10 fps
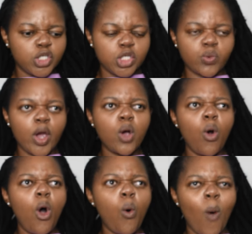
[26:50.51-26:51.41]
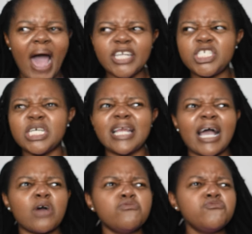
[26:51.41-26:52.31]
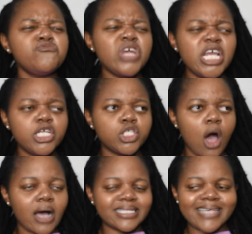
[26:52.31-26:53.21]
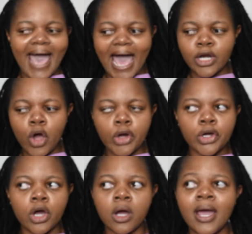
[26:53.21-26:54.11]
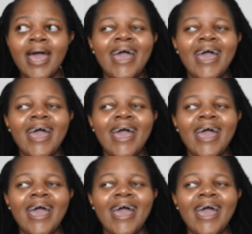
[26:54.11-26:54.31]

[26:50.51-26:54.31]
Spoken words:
She's wearing all white. She had like a really dark tan on her.